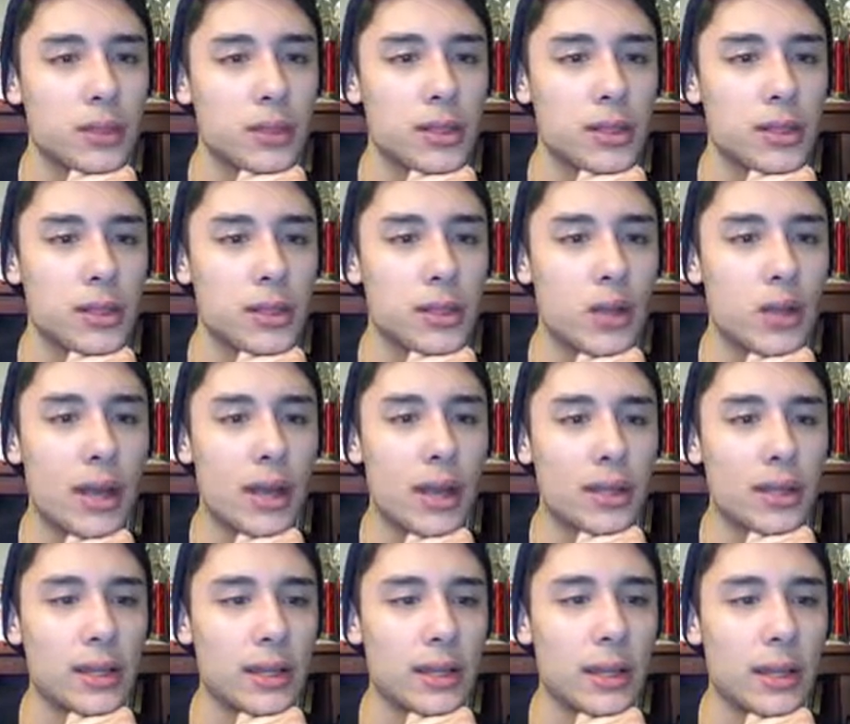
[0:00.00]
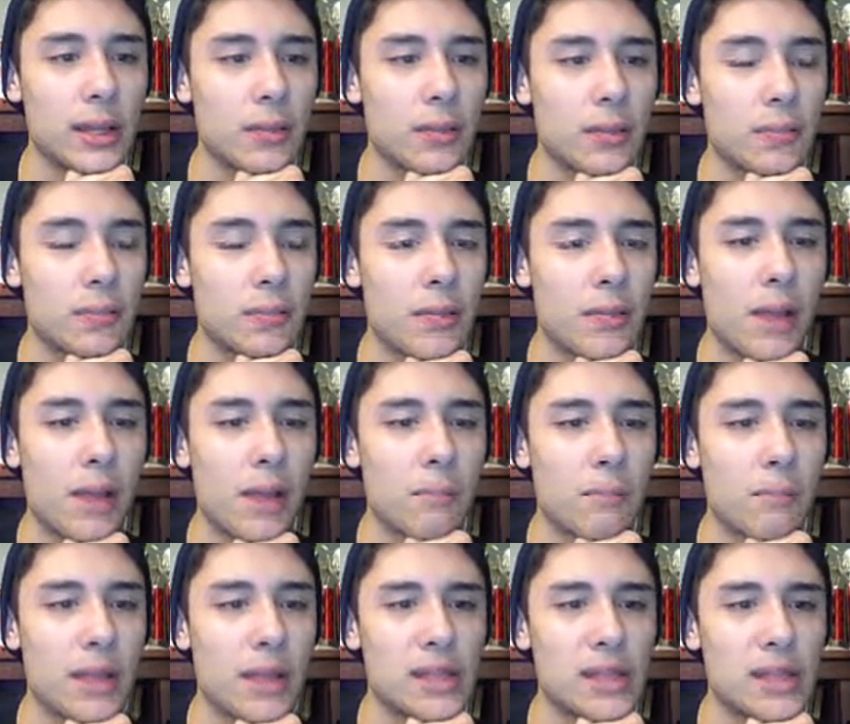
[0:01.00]
So I think my
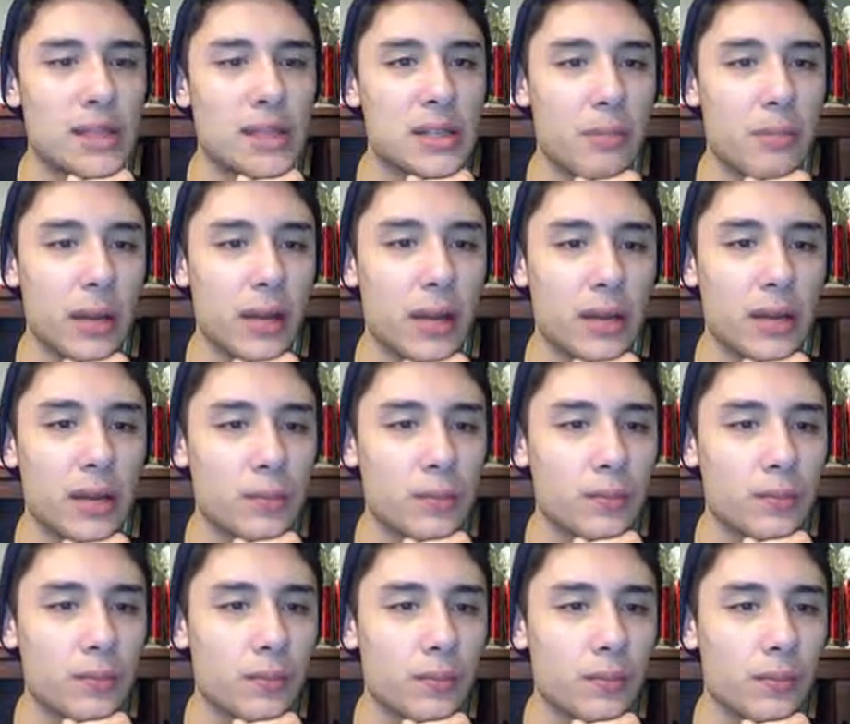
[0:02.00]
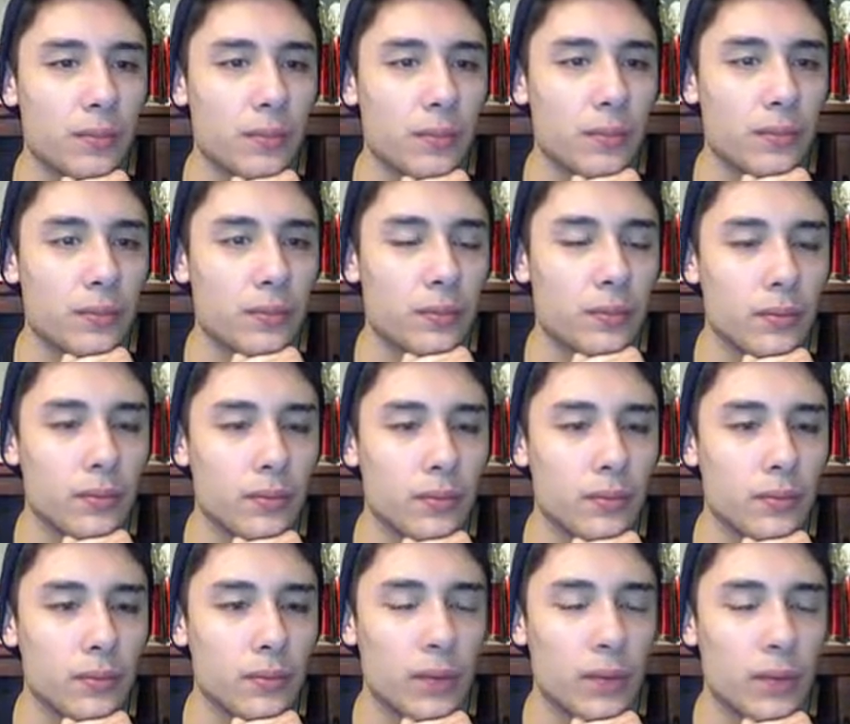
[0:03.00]
best bet
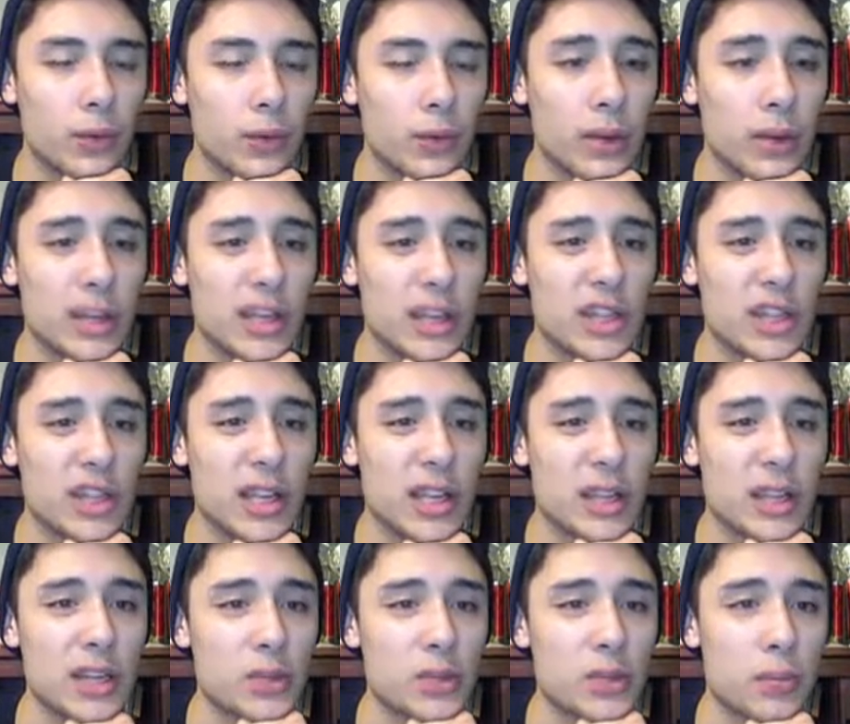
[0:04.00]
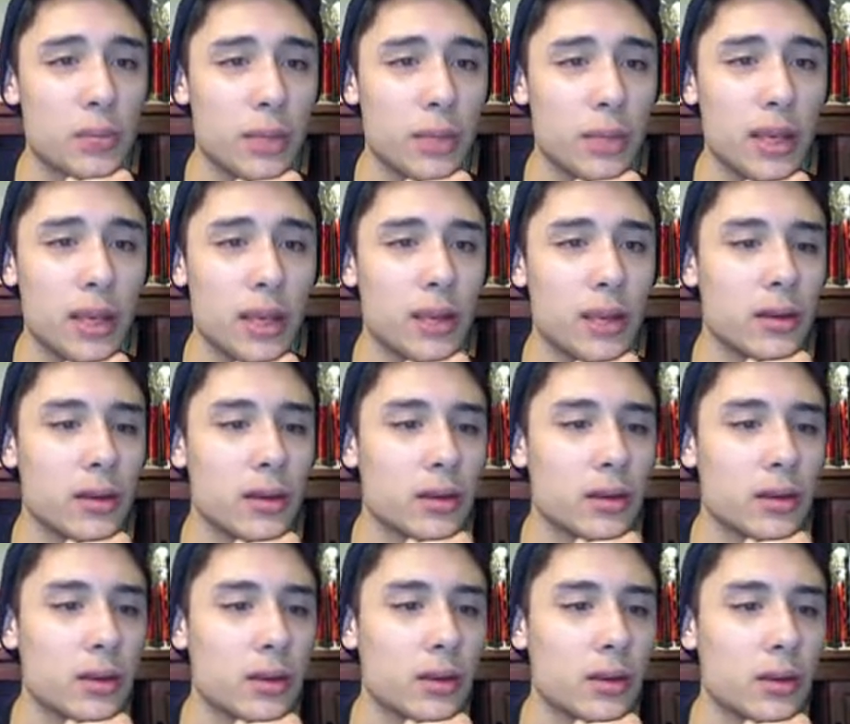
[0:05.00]
in the Greninja case would be
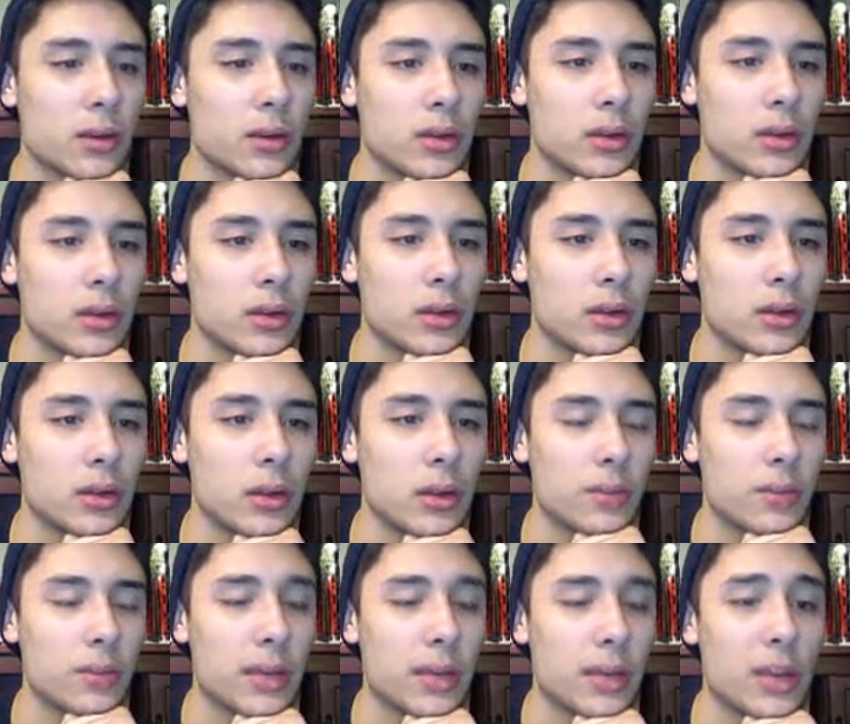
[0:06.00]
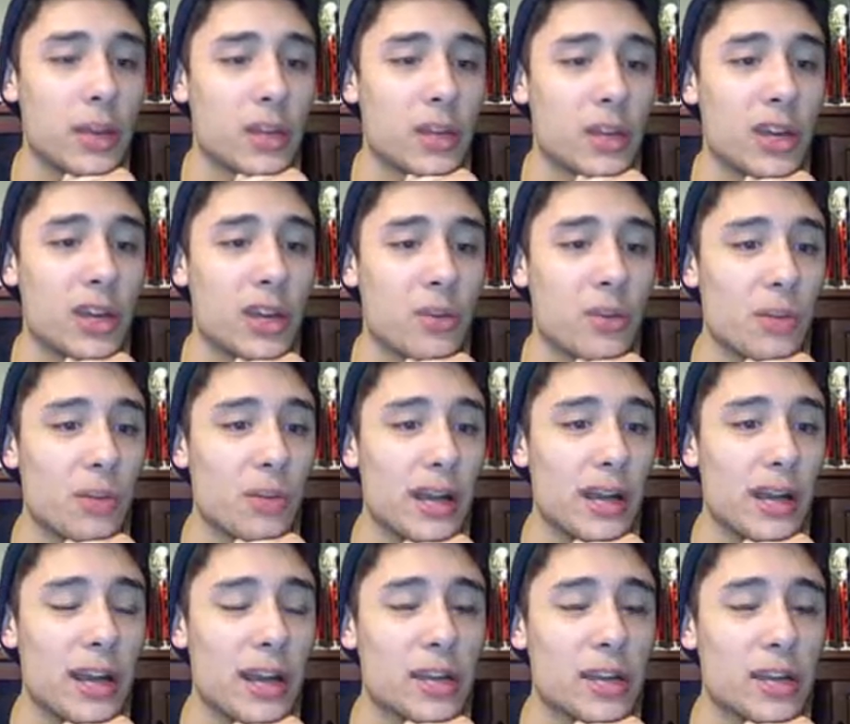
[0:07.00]
Keldeo,
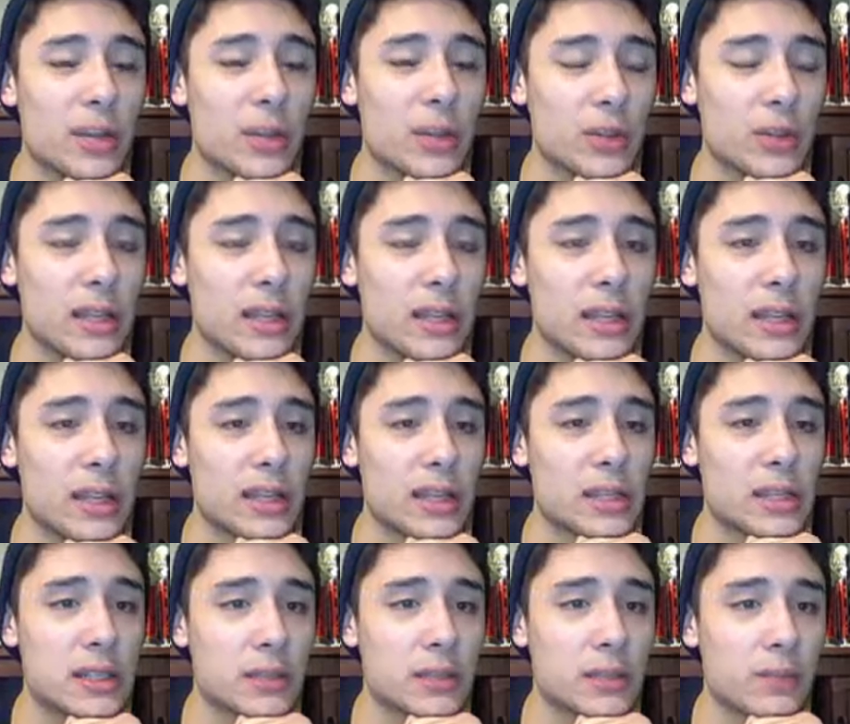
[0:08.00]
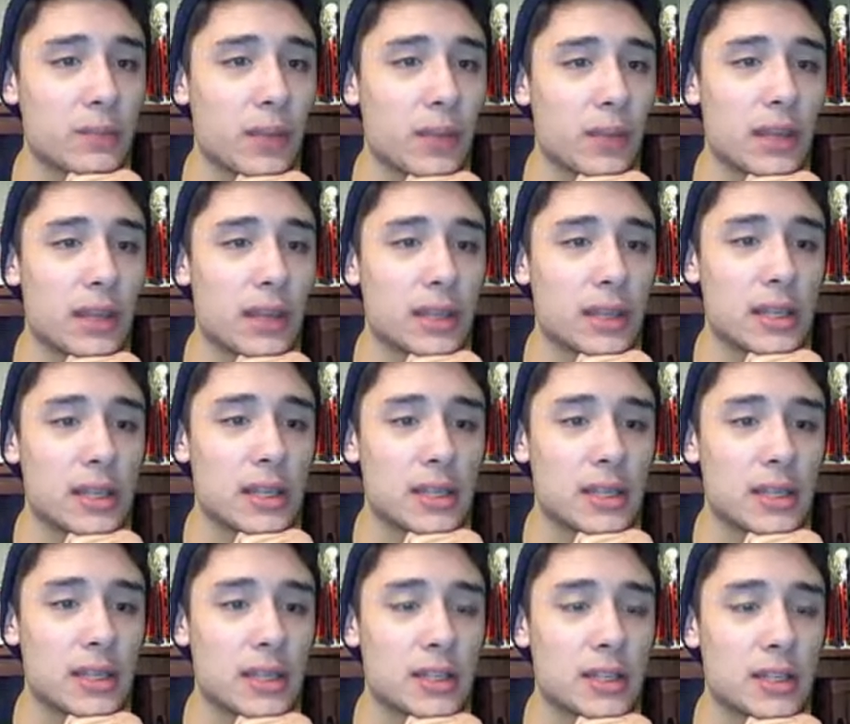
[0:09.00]
but I don't think I think he's
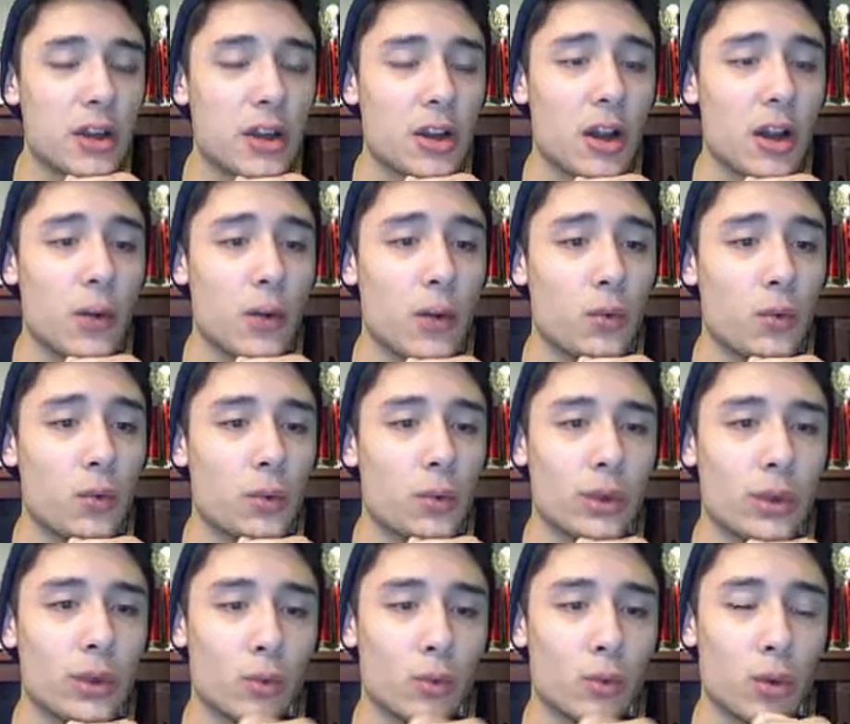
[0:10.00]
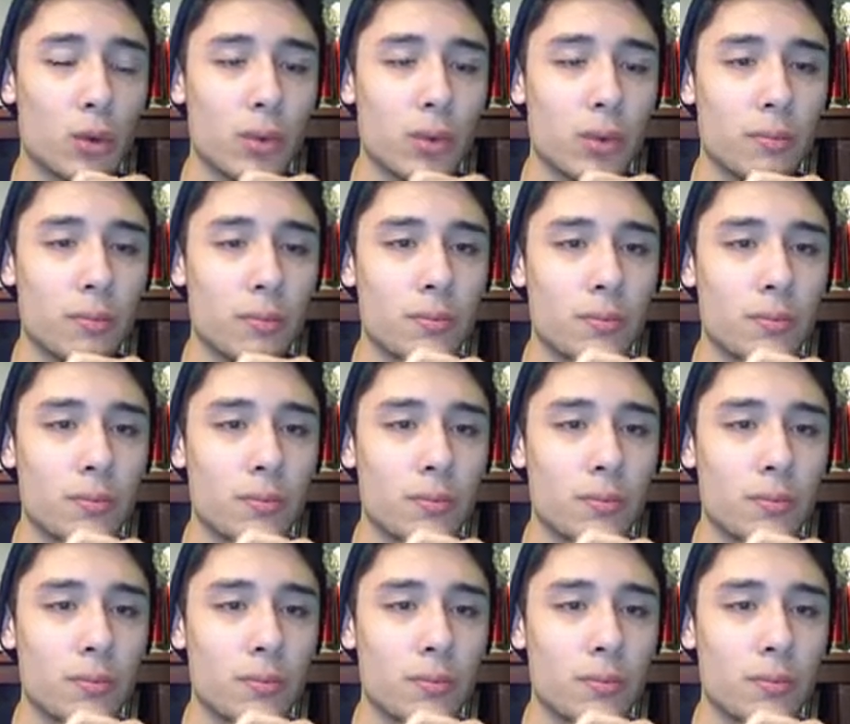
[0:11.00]
going to start out with the Rotom.